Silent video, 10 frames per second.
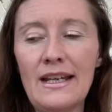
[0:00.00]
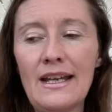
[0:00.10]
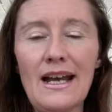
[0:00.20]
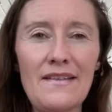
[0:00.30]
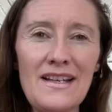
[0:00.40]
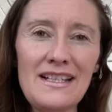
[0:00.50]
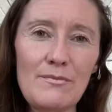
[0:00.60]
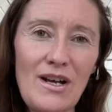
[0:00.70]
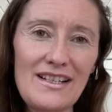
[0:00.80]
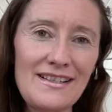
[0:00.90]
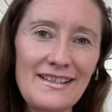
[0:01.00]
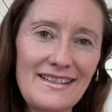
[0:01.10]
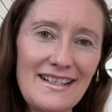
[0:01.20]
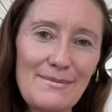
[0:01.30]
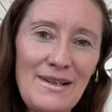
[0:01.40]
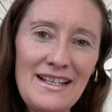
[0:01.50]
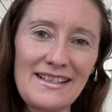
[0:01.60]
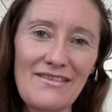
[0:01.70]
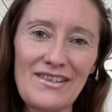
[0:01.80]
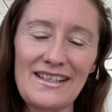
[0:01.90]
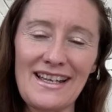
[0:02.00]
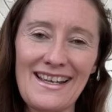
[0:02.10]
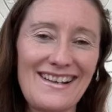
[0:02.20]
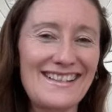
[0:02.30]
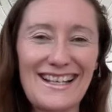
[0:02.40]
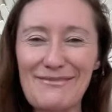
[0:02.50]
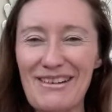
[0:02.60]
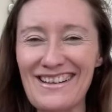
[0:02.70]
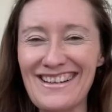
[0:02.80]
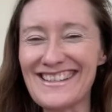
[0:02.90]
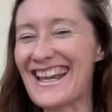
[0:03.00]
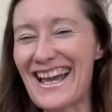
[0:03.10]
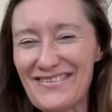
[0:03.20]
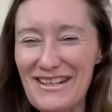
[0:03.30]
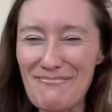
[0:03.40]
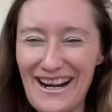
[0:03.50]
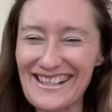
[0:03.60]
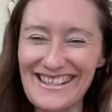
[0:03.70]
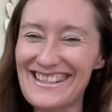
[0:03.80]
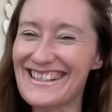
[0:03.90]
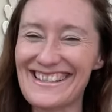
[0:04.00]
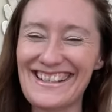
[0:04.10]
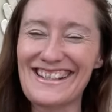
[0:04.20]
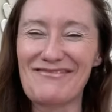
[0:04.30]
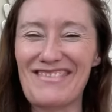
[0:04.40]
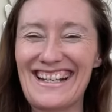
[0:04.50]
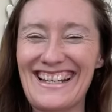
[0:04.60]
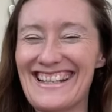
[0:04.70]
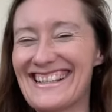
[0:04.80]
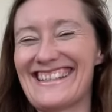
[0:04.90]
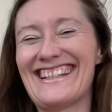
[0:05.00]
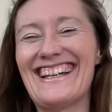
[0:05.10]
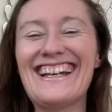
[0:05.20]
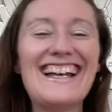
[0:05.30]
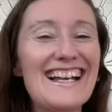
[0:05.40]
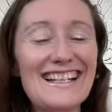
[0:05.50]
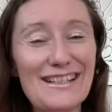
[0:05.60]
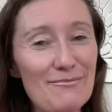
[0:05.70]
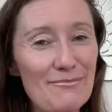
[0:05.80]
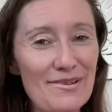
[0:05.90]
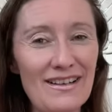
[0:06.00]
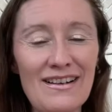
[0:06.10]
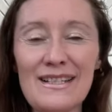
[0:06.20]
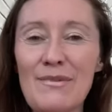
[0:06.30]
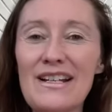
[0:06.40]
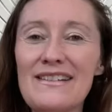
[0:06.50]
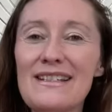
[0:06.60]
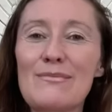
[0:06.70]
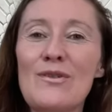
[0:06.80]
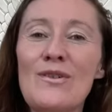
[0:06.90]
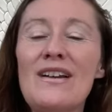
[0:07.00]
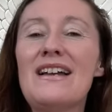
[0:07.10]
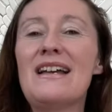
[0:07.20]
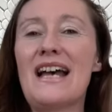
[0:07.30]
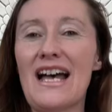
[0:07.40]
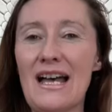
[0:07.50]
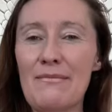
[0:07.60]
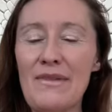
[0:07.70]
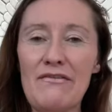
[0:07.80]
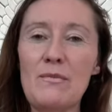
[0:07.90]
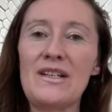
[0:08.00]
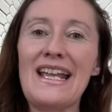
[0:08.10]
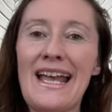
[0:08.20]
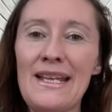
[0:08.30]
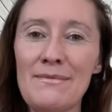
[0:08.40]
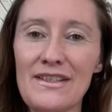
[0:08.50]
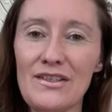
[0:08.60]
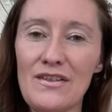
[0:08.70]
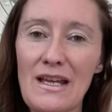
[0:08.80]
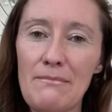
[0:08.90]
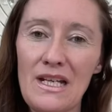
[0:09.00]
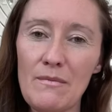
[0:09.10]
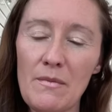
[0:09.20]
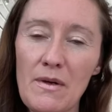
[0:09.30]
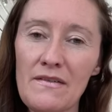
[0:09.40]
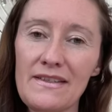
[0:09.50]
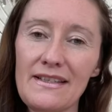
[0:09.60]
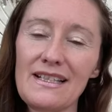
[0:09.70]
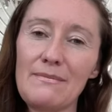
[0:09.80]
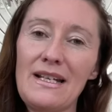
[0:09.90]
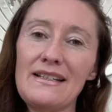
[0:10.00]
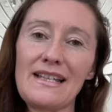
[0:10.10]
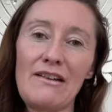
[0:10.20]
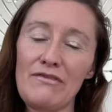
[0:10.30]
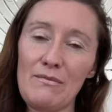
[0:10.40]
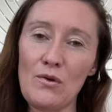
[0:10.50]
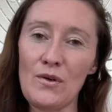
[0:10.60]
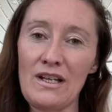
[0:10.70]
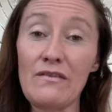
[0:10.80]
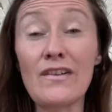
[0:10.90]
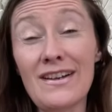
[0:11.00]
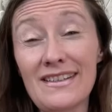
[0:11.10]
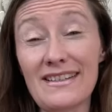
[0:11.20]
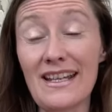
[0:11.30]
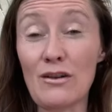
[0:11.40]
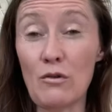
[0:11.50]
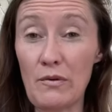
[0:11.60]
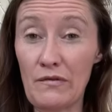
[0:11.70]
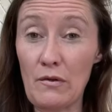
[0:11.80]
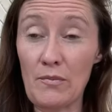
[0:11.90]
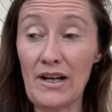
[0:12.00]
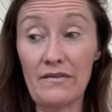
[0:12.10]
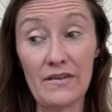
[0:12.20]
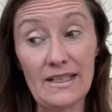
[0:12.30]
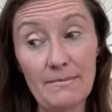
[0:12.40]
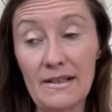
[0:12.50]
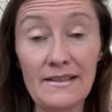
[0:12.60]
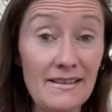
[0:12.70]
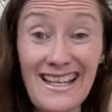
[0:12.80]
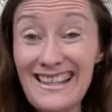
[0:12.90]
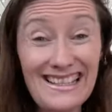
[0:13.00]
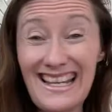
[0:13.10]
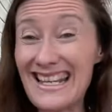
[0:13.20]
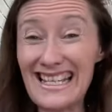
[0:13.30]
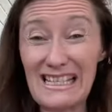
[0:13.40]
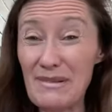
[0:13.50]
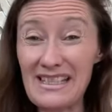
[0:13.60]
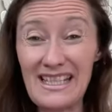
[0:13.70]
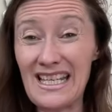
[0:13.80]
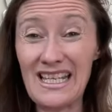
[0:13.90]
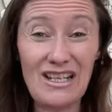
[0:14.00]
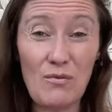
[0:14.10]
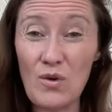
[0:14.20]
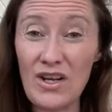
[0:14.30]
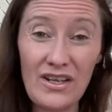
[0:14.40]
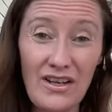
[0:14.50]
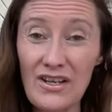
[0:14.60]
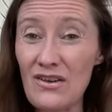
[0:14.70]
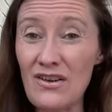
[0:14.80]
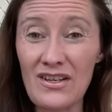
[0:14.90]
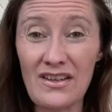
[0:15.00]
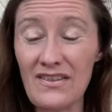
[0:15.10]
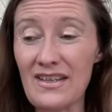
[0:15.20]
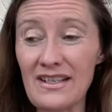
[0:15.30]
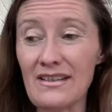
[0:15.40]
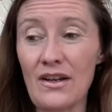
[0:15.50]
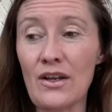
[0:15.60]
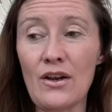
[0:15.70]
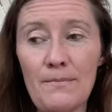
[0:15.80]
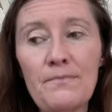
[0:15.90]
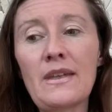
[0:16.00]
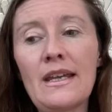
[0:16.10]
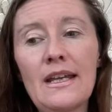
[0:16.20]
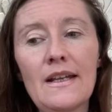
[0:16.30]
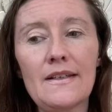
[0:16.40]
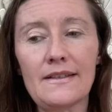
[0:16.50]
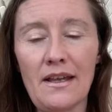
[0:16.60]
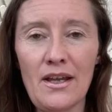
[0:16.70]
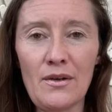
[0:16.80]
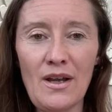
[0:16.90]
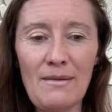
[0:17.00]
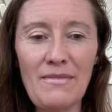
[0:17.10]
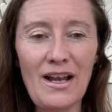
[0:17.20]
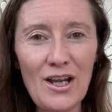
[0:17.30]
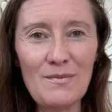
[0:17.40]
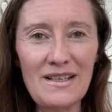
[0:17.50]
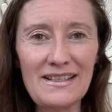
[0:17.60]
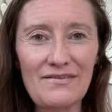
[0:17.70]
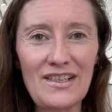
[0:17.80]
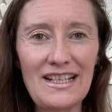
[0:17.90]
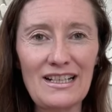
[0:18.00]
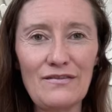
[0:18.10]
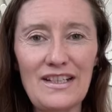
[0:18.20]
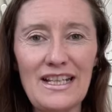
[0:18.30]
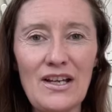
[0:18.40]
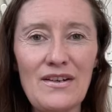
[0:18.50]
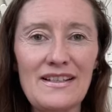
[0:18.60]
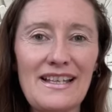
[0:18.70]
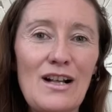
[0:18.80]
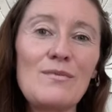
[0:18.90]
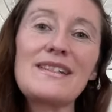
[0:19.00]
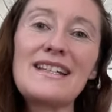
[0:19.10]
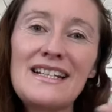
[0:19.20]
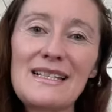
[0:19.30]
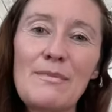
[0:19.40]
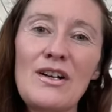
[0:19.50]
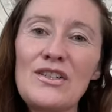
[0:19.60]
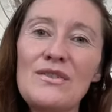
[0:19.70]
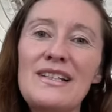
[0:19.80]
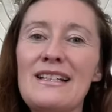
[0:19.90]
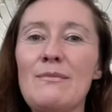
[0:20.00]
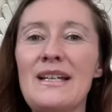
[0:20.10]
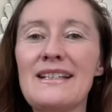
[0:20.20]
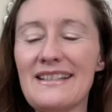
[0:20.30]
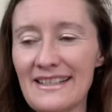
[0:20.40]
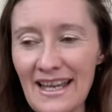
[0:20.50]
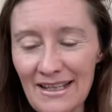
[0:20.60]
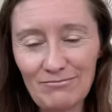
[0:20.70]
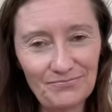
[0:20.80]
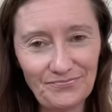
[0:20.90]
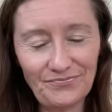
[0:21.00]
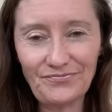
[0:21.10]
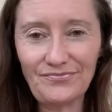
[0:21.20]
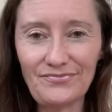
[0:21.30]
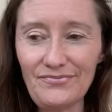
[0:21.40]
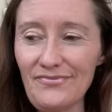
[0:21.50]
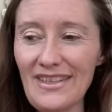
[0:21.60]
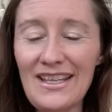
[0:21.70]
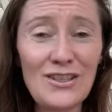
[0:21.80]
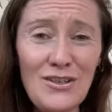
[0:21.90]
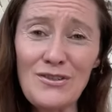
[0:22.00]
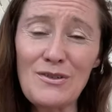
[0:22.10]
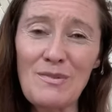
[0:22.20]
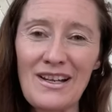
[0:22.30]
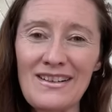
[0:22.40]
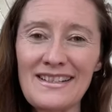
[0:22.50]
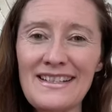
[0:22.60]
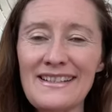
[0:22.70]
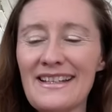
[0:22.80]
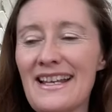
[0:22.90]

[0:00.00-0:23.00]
And then to practice your 6 minutes every day. I say to my clients, have you practiced your 6 minutes? Some clients practice more. Everybody aims to do their minimum of 6 minutes every morning, first thing or before breakfast, because then the day gets busy, you get work going on, other things going on. So I hope this little video has helped and inspired you a little bit today. Do you do Pilates?